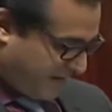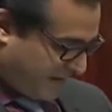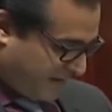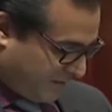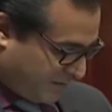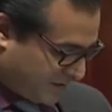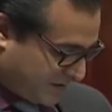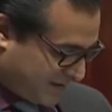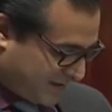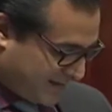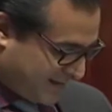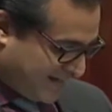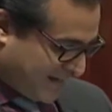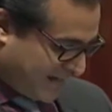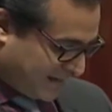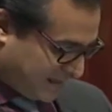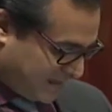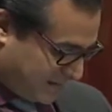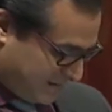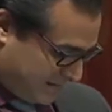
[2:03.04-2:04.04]
that was
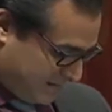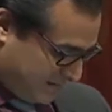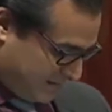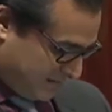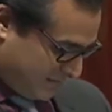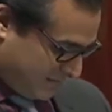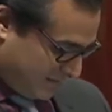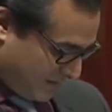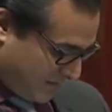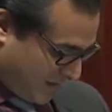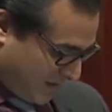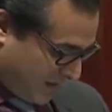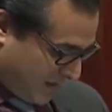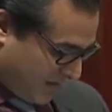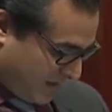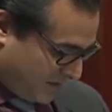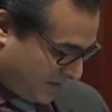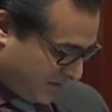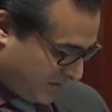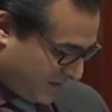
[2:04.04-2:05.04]
conducted
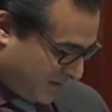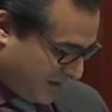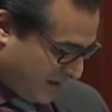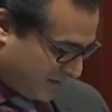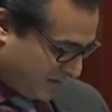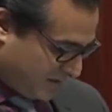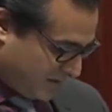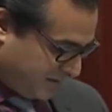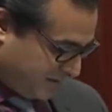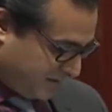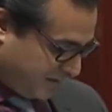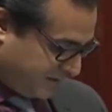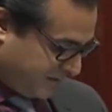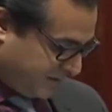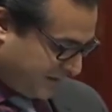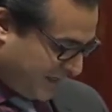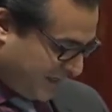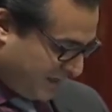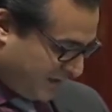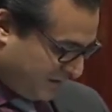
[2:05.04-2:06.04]
in
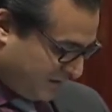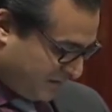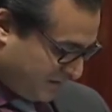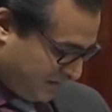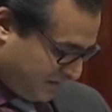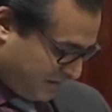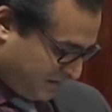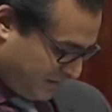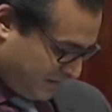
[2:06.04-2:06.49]
2015